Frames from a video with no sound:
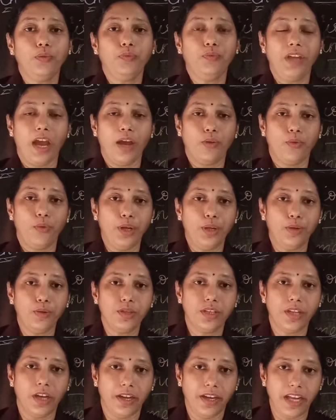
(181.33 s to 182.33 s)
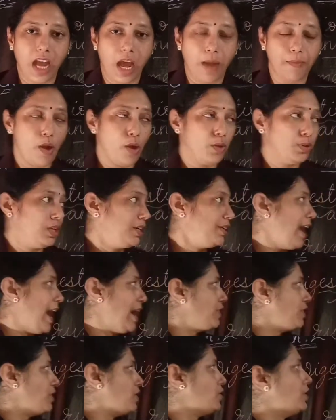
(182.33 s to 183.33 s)
we are going to study about the
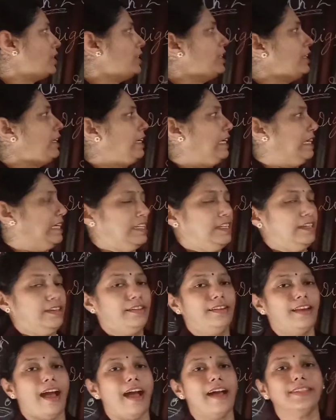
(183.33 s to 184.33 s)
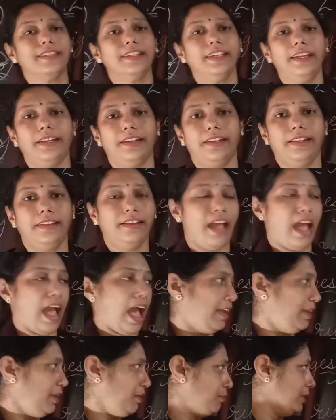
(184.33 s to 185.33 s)
digestion in grass-eating
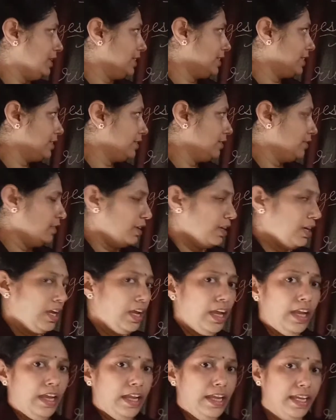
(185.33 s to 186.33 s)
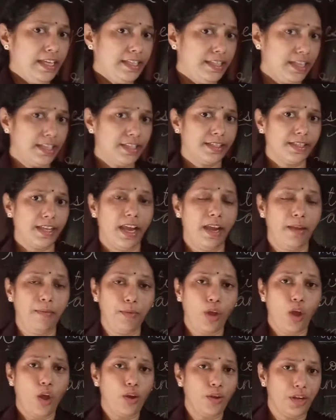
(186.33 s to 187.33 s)
animals. Is it same
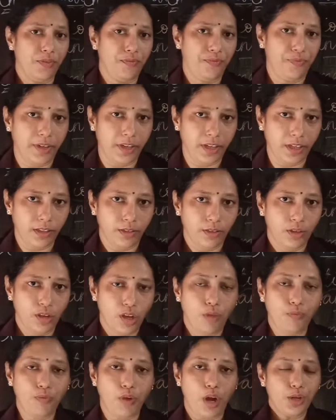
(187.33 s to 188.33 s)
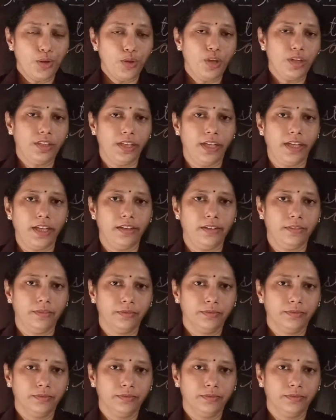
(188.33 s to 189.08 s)
or different? What do you think?